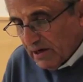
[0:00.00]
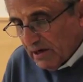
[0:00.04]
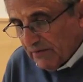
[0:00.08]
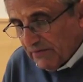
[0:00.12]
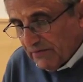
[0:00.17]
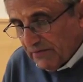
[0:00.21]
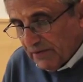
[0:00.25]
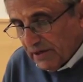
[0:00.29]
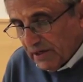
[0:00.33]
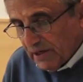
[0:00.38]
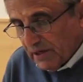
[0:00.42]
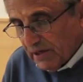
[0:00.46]

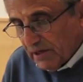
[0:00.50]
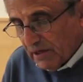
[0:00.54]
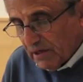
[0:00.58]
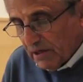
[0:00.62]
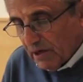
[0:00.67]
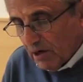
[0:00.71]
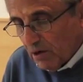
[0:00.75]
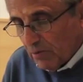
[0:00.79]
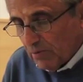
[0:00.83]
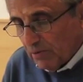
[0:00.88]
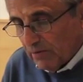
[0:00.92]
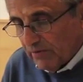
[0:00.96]
of the
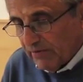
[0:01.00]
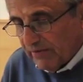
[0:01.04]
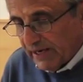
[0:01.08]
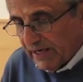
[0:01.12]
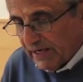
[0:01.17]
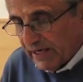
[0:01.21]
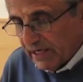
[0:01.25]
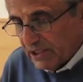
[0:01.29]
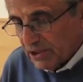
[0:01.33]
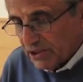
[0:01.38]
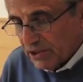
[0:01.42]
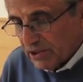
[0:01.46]
global
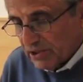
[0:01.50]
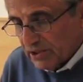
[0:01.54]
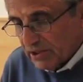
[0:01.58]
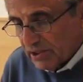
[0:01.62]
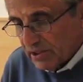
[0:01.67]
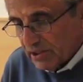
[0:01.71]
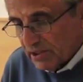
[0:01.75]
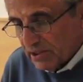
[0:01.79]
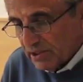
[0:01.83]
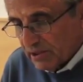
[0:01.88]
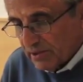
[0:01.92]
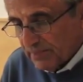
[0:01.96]
financial
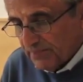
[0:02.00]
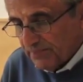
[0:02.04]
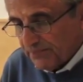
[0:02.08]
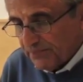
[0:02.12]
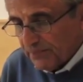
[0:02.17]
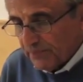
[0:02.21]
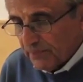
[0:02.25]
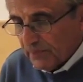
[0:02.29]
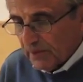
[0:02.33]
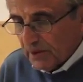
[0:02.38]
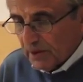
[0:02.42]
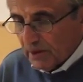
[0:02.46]
system.
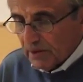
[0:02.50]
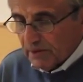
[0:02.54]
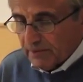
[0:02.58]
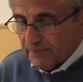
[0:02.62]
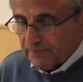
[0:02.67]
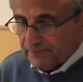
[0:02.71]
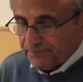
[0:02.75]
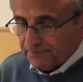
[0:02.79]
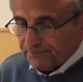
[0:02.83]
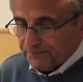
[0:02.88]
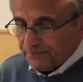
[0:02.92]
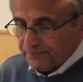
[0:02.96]

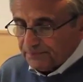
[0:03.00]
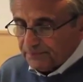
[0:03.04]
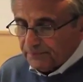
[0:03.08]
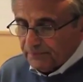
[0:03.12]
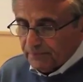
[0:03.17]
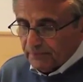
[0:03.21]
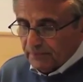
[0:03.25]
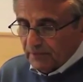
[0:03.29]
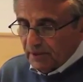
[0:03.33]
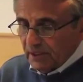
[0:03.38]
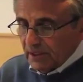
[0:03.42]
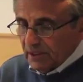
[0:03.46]

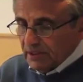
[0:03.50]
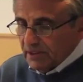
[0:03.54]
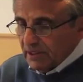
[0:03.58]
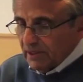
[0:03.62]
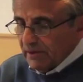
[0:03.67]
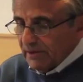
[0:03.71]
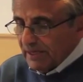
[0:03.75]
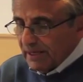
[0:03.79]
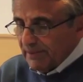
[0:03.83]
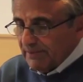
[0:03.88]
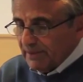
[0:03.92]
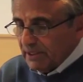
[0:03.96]
So
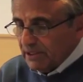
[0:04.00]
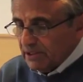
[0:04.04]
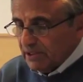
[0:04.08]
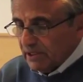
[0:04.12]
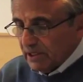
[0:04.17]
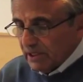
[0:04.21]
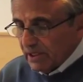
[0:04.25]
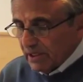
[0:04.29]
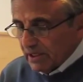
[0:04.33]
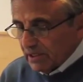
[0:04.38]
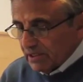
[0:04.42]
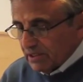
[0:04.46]
let me
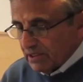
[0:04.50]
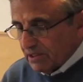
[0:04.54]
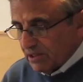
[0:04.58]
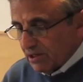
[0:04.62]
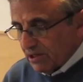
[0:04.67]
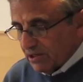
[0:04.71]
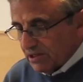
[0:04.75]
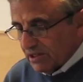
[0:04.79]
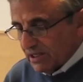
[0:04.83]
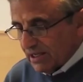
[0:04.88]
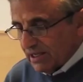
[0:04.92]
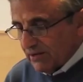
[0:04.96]

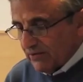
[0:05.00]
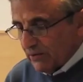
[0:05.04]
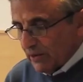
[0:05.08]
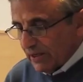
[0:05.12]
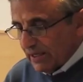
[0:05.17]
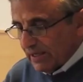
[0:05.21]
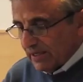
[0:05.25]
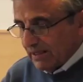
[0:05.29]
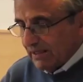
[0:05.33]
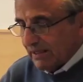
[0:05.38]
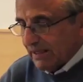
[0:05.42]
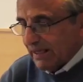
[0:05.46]
start to give you a
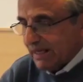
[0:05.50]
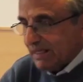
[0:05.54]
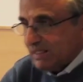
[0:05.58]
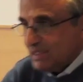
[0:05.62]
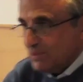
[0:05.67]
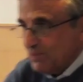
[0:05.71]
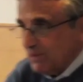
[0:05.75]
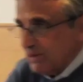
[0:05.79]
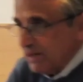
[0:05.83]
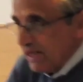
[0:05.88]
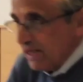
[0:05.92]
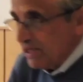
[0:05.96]
little
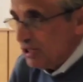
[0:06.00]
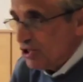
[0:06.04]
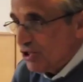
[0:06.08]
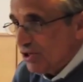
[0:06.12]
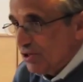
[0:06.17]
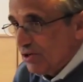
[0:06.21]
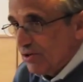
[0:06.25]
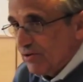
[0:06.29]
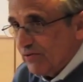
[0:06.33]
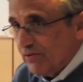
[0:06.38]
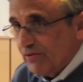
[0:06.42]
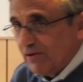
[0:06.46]

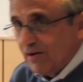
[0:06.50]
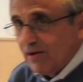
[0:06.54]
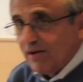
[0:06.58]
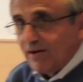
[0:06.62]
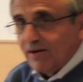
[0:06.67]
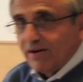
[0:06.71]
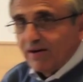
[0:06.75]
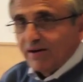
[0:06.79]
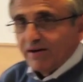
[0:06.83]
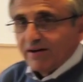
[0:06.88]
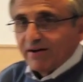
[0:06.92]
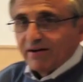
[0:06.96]
explanation of,
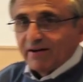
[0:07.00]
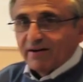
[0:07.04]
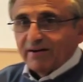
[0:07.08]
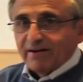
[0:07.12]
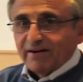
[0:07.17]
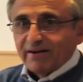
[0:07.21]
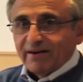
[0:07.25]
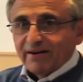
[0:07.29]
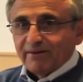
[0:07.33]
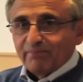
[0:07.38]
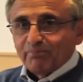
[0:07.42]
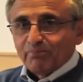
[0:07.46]

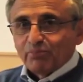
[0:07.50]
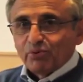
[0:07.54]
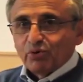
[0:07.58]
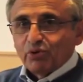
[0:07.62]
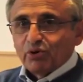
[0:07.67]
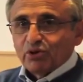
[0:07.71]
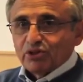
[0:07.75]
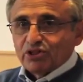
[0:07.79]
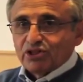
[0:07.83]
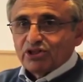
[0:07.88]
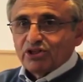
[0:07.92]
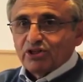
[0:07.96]
in
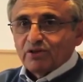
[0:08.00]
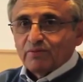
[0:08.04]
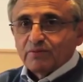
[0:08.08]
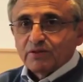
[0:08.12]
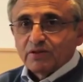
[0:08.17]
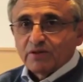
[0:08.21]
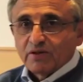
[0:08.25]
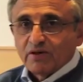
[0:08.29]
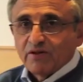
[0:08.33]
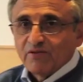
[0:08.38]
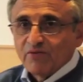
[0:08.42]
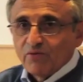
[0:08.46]
broad
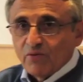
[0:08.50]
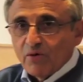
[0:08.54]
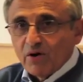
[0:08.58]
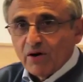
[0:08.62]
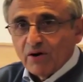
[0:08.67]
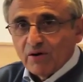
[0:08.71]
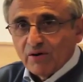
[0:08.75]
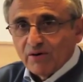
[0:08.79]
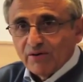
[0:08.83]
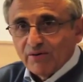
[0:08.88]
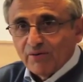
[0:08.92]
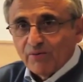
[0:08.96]
terms, of
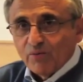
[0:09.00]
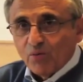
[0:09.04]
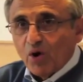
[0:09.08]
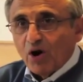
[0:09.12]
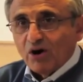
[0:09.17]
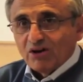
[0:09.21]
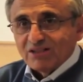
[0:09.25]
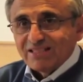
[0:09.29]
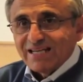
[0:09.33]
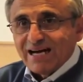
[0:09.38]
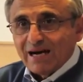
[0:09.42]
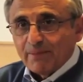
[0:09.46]
what
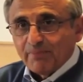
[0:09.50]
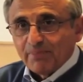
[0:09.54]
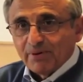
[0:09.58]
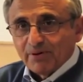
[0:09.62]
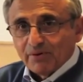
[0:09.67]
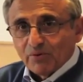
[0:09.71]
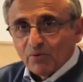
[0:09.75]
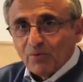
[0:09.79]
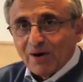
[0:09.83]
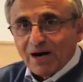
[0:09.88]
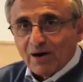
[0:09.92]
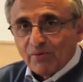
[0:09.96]
has
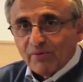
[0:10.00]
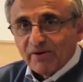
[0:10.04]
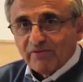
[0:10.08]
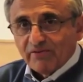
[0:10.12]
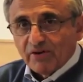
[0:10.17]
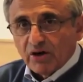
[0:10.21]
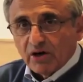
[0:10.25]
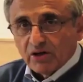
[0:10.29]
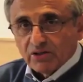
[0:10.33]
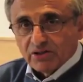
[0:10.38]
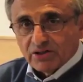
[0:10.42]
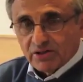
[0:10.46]
happened, why we've
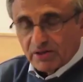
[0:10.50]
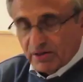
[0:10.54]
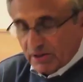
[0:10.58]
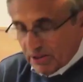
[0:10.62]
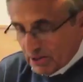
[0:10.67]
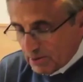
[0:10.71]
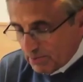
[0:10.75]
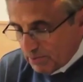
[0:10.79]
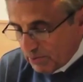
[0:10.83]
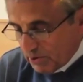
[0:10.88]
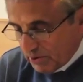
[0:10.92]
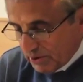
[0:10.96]
got to
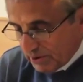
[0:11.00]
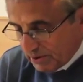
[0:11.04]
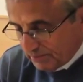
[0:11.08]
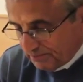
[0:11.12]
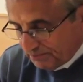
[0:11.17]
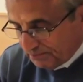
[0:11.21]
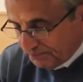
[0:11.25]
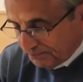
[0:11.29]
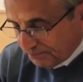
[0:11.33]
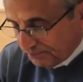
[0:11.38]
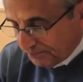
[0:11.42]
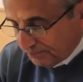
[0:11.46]
this point.
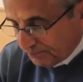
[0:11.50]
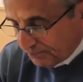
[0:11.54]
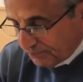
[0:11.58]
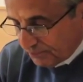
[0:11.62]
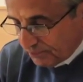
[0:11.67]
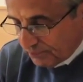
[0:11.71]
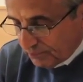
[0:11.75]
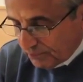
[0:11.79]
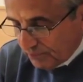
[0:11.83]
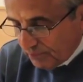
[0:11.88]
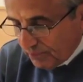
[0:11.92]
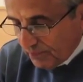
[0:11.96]

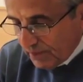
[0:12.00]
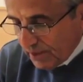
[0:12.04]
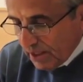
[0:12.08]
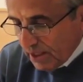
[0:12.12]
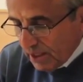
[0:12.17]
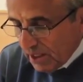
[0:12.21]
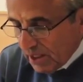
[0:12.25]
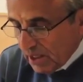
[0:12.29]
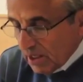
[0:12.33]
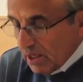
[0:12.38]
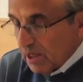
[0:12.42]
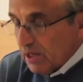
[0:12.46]

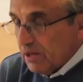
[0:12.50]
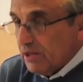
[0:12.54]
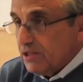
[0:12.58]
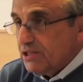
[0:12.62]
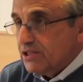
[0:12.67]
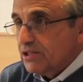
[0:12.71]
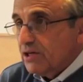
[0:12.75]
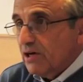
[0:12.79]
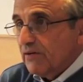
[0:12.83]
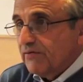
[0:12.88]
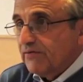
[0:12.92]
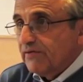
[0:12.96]
The
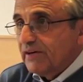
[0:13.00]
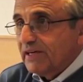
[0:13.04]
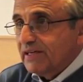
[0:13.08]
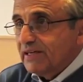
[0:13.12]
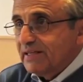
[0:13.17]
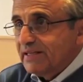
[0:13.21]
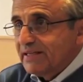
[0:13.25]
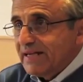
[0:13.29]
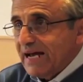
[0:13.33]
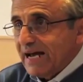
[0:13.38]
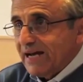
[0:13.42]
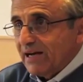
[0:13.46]

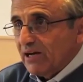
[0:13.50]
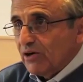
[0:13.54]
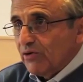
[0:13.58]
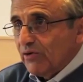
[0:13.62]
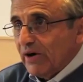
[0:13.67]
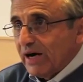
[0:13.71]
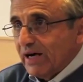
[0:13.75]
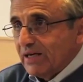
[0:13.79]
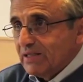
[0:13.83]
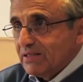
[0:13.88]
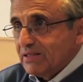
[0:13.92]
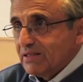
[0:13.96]
sovereign debt
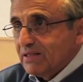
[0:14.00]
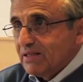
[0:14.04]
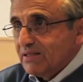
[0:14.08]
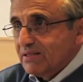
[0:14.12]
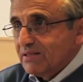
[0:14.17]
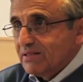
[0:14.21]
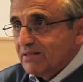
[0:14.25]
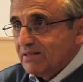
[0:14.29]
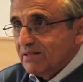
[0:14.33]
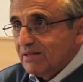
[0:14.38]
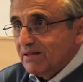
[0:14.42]
crisis